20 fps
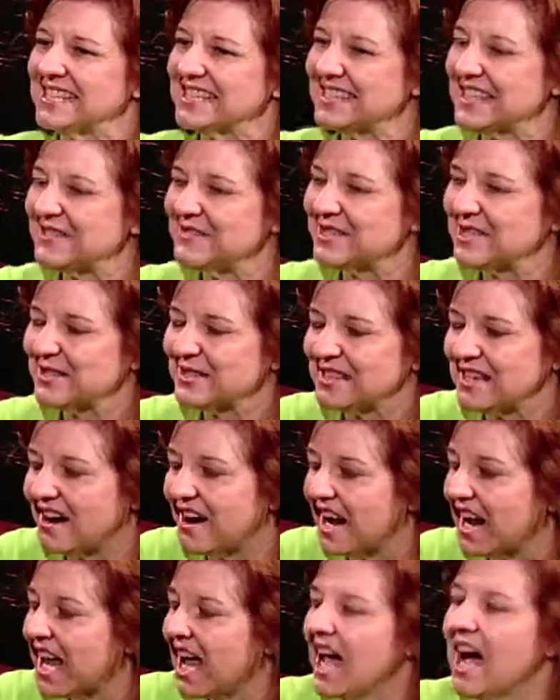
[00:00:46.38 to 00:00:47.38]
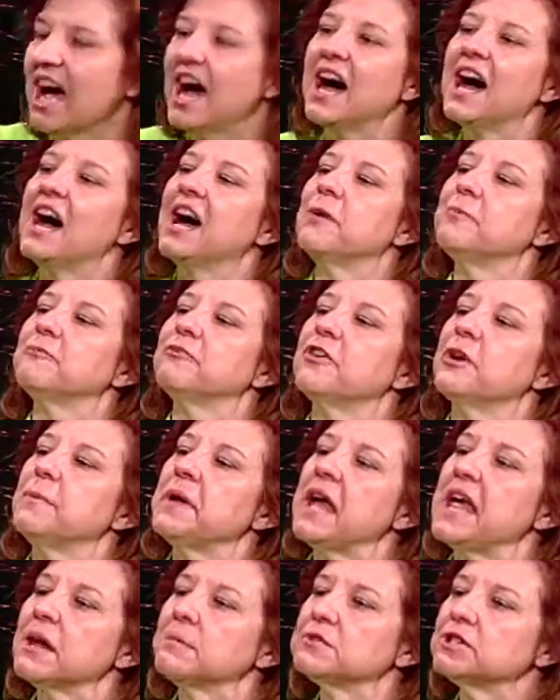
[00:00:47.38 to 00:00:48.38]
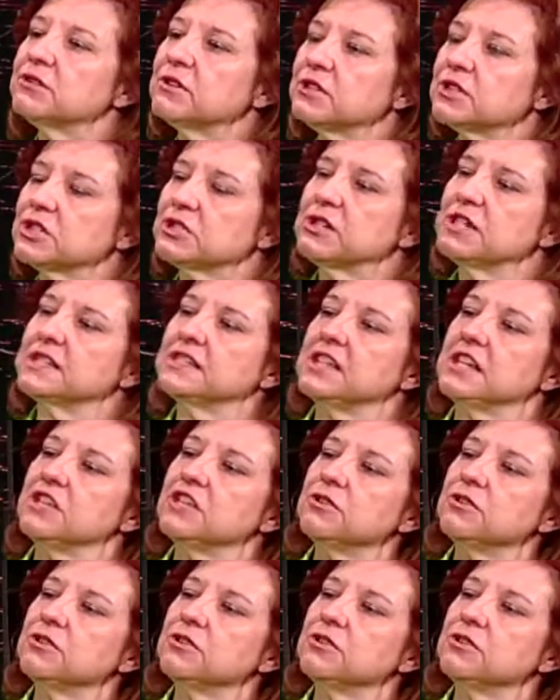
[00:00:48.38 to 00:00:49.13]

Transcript: I'm so sorry, from Hampton Roads Transit.